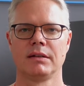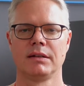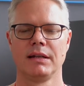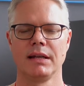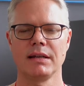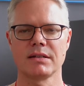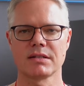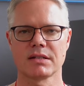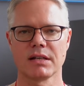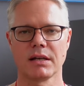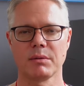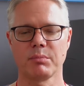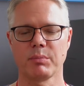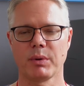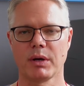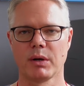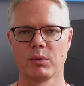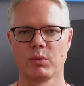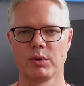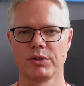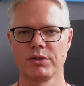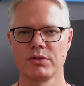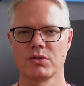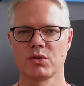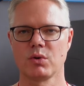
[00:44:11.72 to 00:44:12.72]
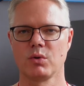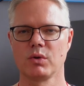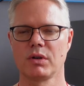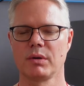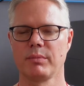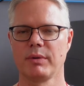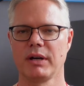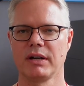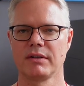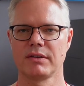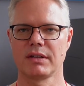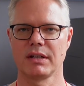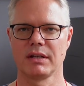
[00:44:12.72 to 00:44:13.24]
Next up, I want to talk
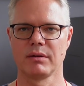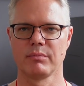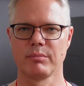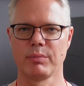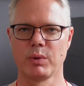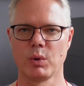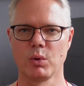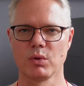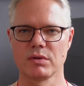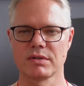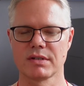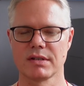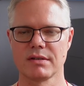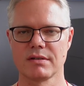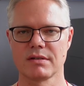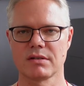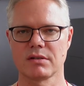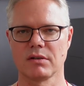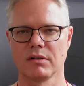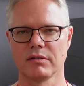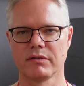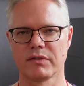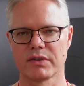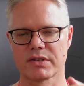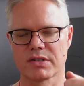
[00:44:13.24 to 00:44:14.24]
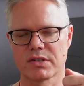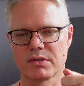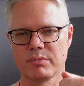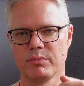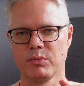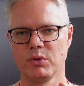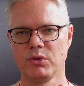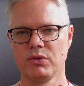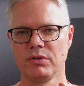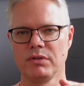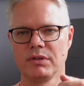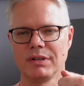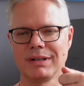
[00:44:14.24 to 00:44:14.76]
about the importance of a
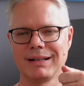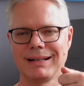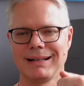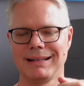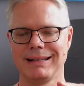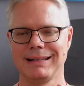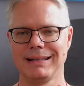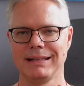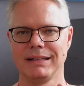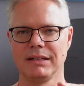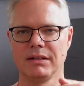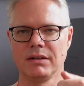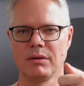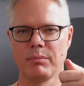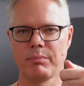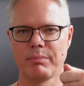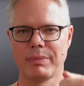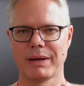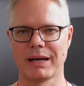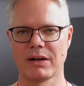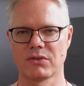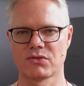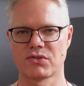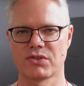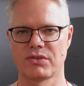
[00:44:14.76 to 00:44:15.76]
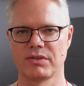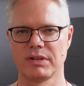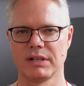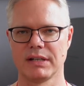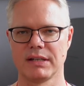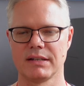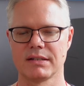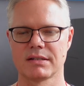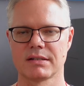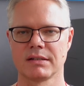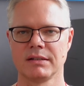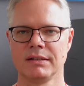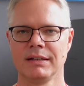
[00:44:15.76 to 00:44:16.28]
smooth, clean pouch
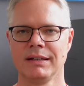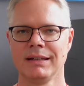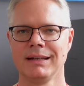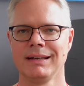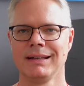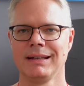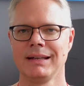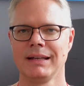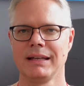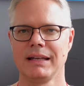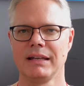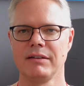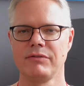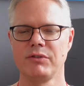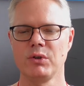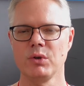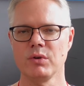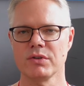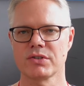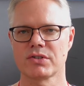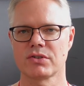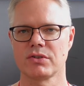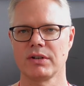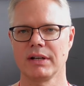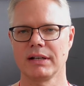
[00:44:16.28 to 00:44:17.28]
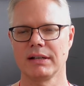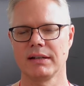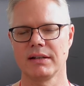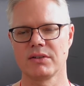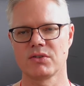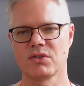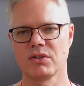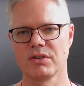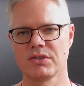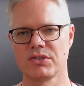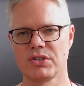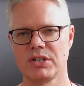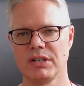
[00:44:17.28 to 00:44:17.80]
release. If you are struggling
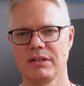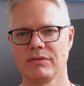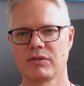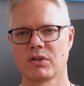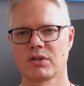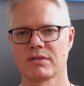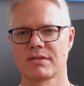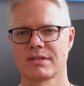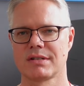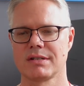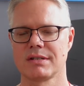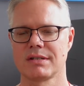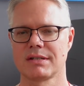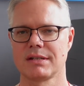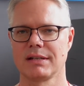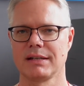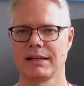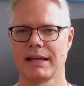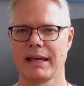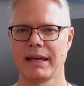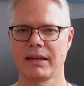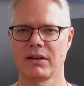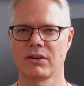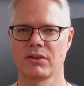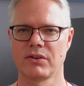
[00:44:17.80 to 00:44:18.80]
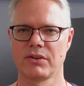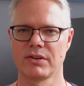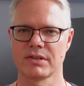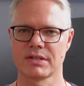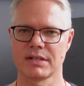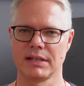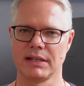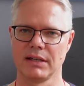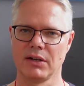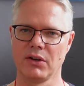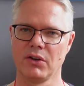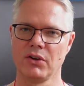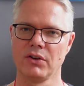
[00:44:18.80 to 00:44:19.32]
to achieve consistent
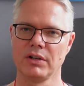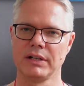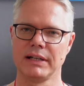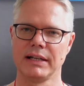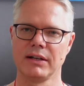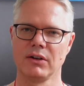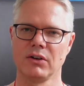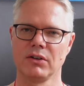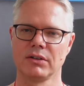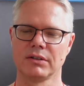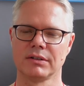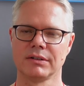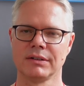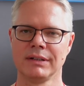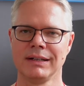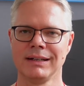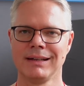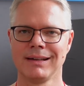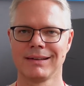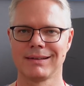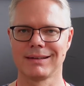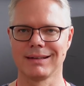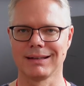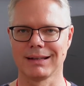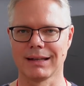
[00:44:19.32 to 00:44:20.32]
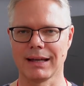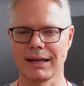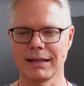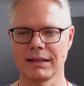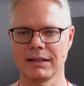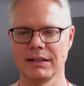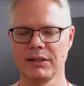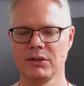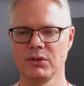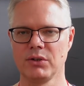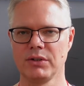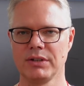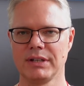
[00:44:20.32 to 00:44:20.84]
accuracy early on, the
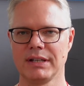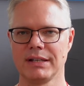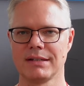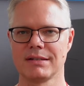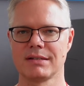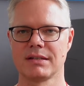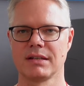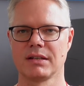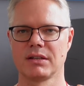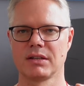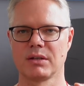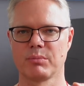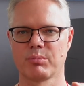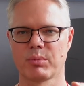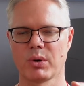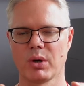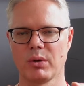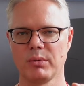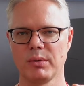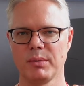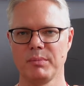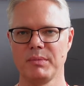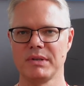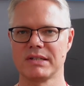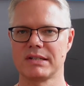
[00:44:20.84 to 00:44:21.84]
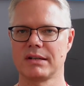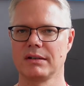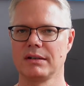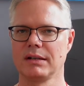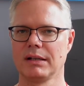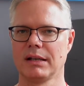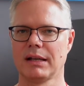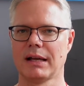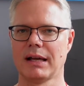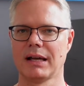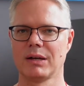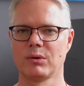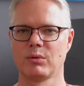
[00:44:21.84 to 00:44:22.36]
likelihood is that the problem is going
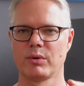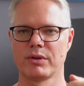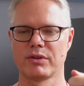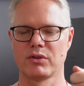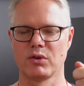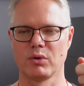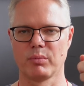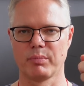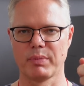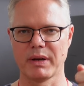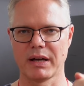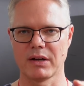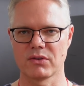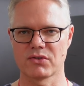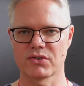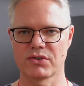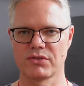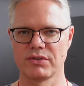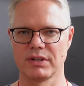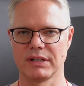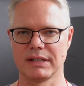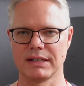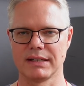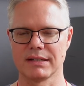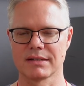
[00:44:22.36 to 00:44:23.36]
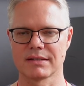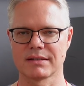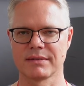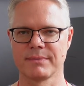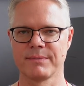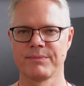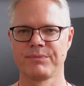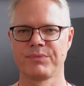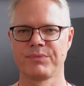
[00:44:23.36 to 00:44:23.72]
to lie with your pouch release.